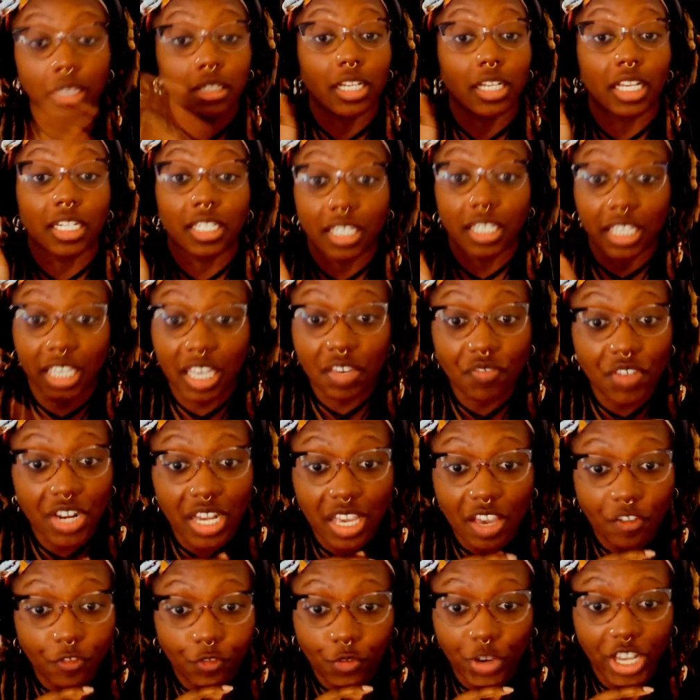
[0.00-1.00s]
And even
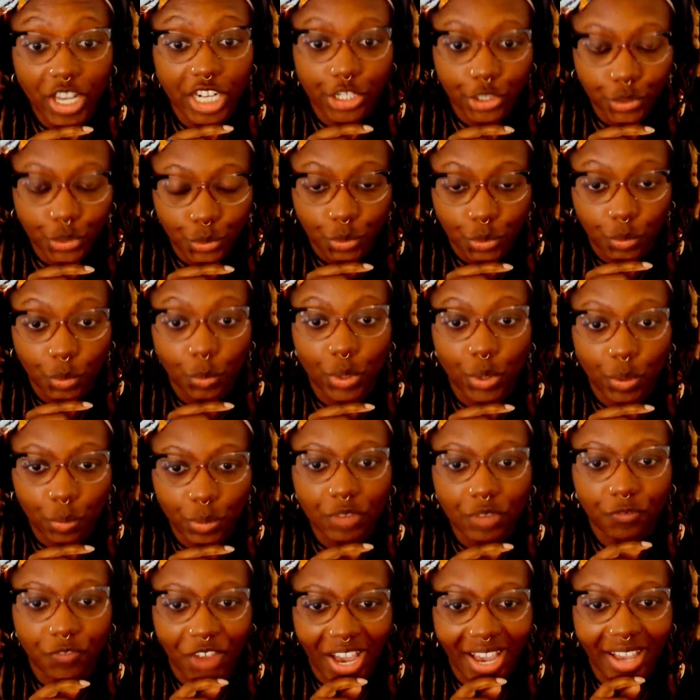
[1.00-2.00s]
if we do, when
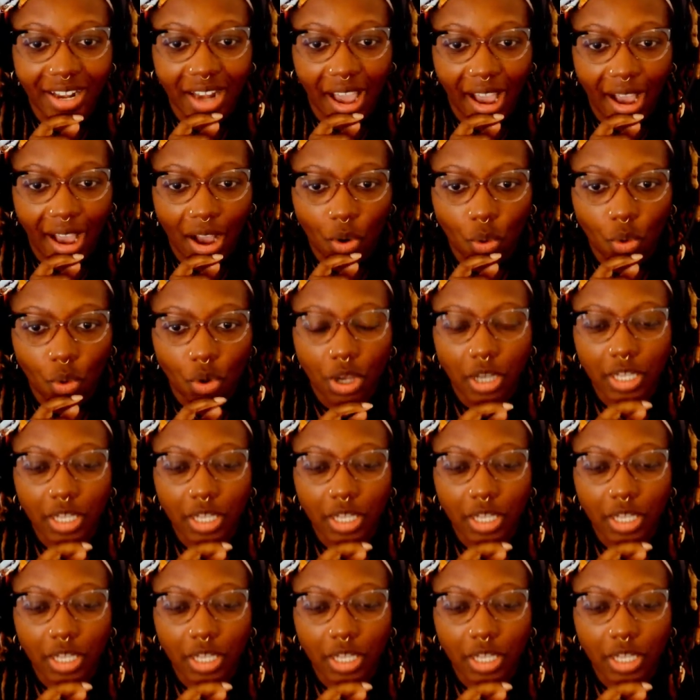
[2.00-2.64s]
we find out,